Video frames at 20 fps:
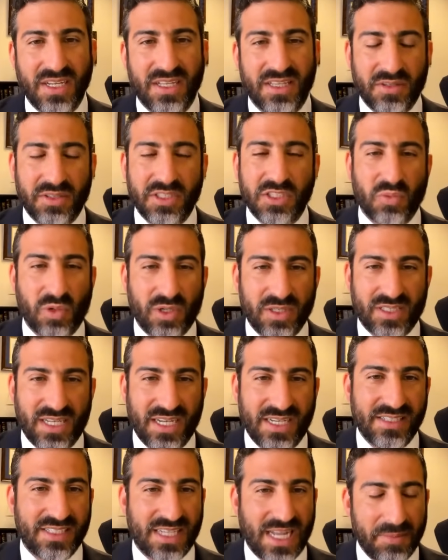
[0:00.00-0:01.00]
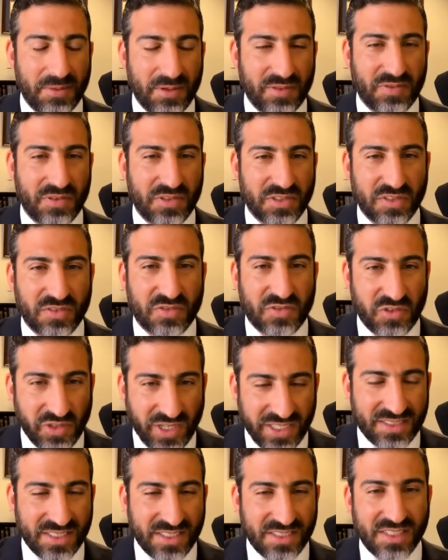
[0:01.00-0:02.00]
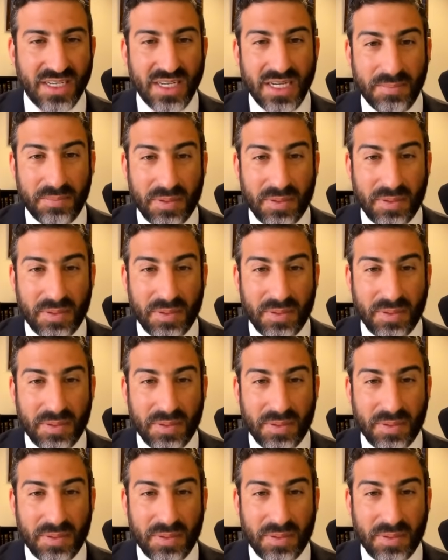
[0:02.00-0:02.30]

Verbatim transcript: There is one case, Commonwealth versus Fuentes,